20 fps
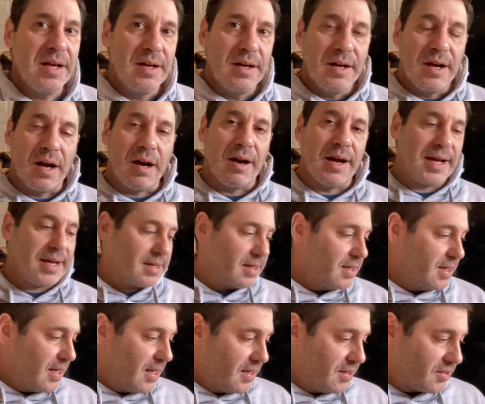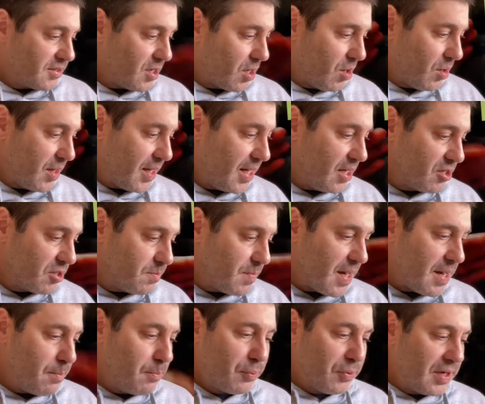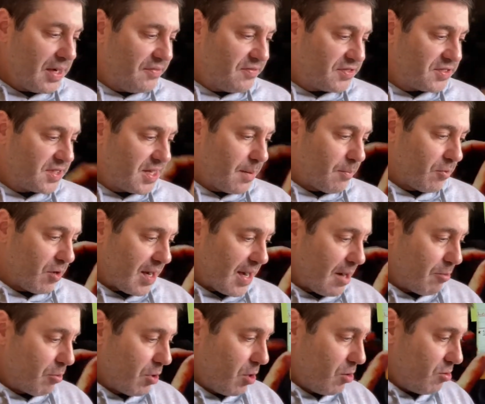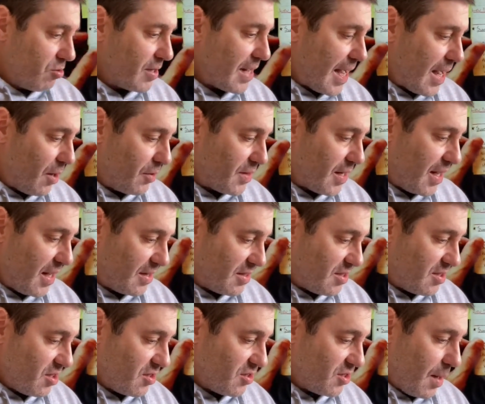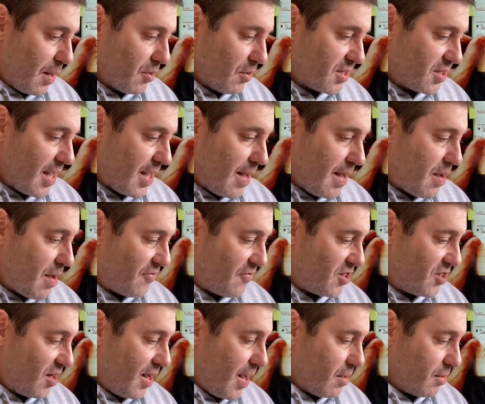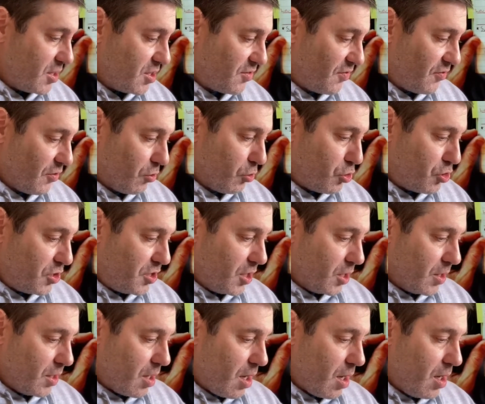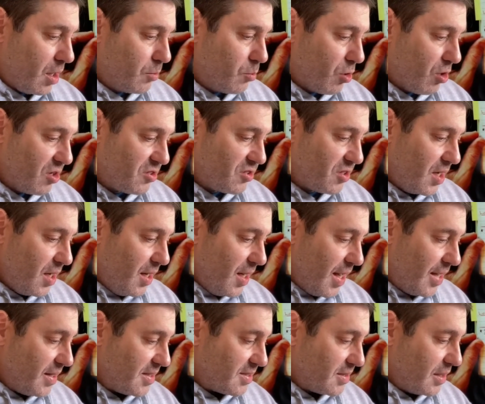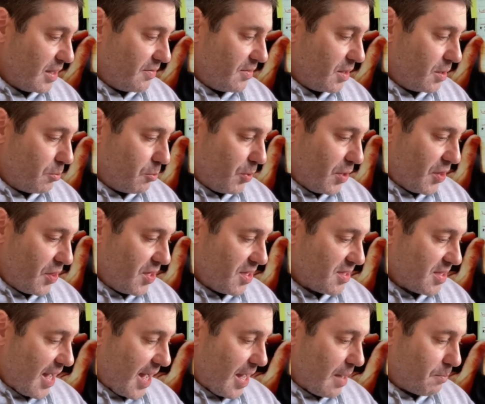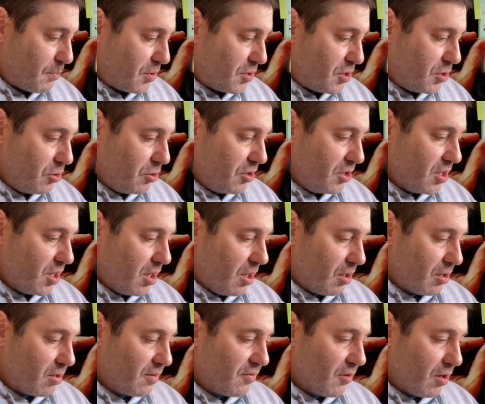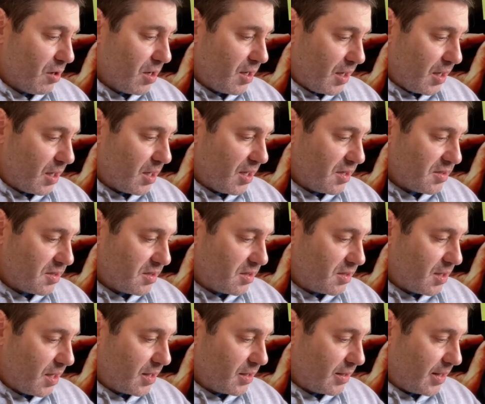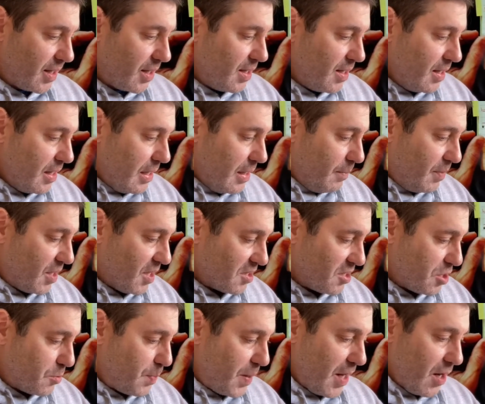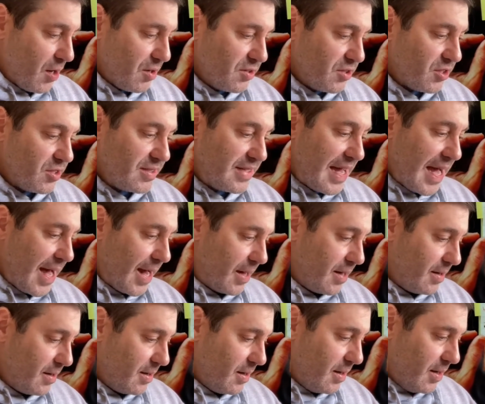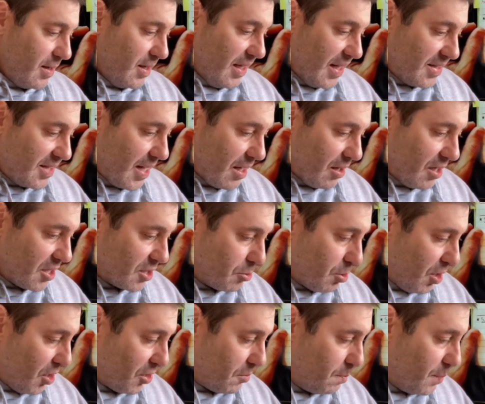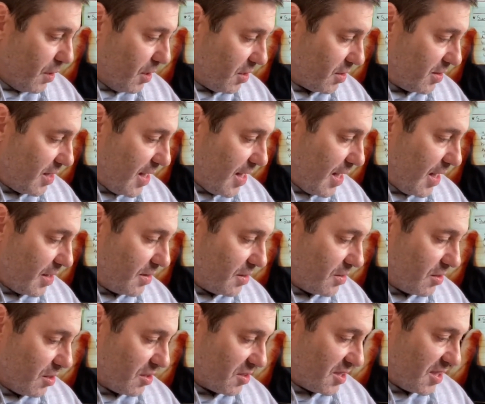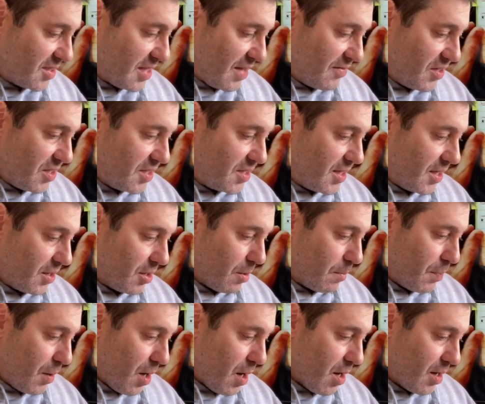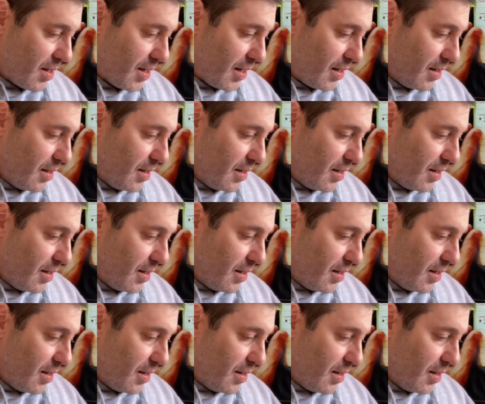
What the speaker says: All right, So here's my brief summary. I wrote down that it's summertime after Harry's first year at Hogwarts, and he's living with his Aunt Petunia, Uncle Vernon, and Cousin Dudley, because his parents are dead. It's Harry's 12th birthday, and the Dursleys have a dinner party,